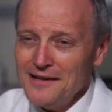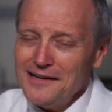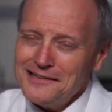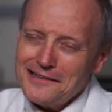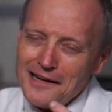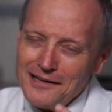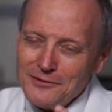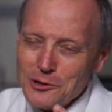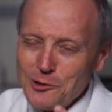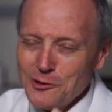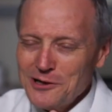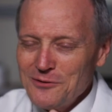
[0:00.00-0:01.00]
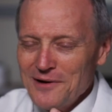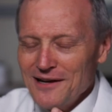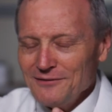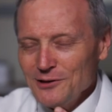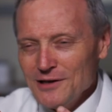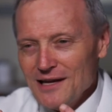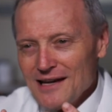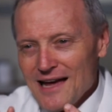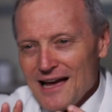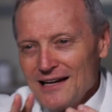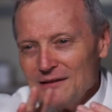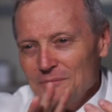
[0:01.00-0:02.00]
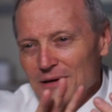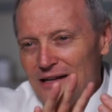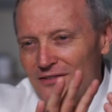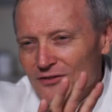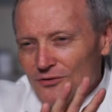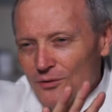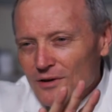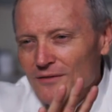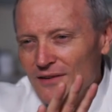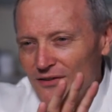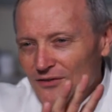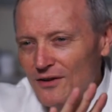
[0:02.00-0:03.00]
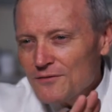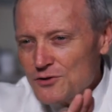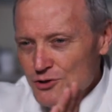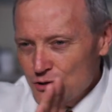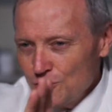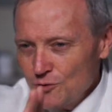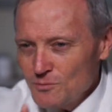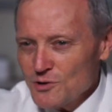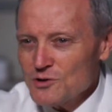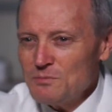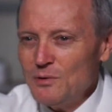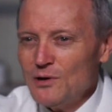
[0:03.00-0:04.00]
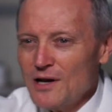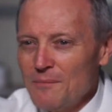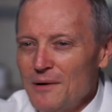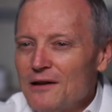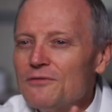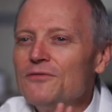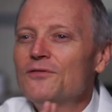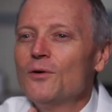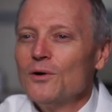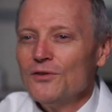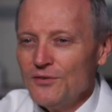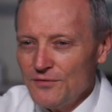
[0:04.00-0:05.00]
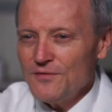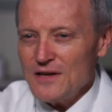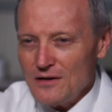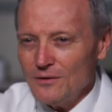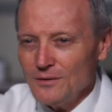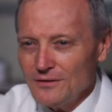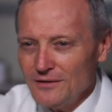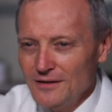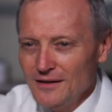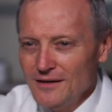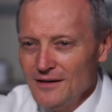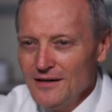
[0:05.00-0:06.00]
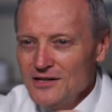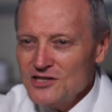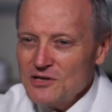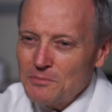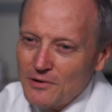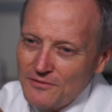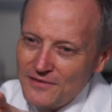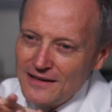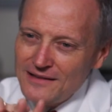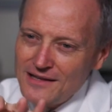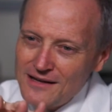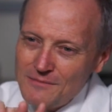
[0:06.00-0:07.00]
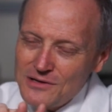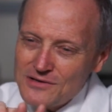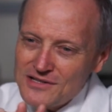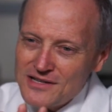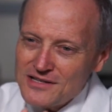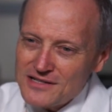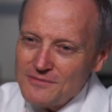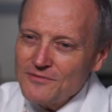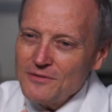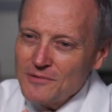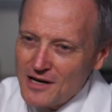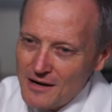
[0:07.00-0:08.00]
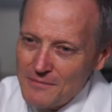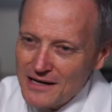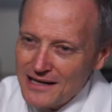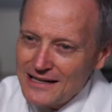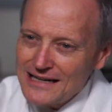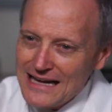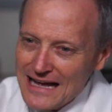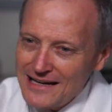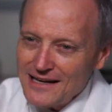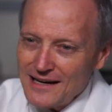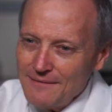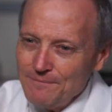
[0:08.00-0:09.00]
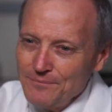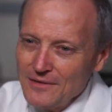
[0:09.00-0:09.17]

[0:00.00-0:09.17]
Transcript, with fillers: It's kind of a corny way of looking at it, but it's sort of as if tumors put up a force field to prevent the immune system from coming in and getting it.